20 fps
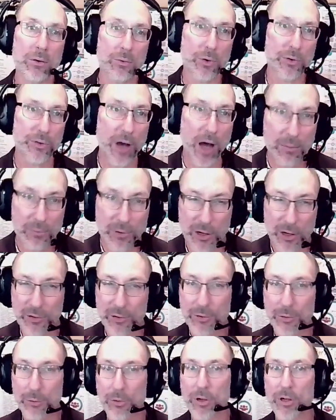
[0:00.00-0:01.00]
with object
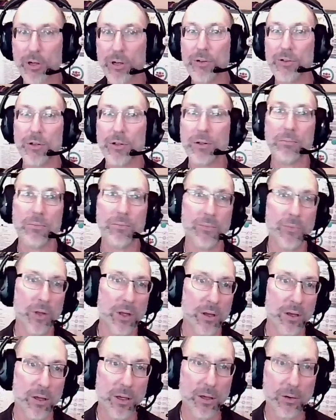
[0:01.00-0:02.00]
storage and
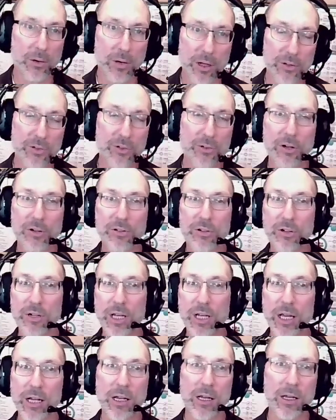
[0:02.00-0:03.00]
unstructured
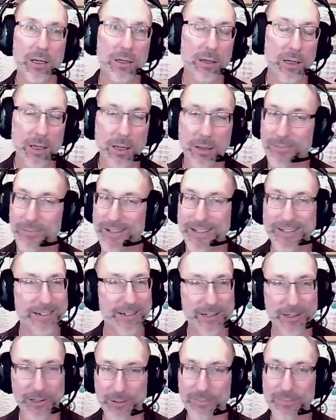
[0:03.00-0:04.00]
data, and I'm like,
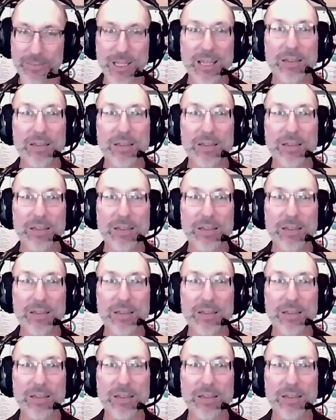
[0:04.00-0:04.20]
no.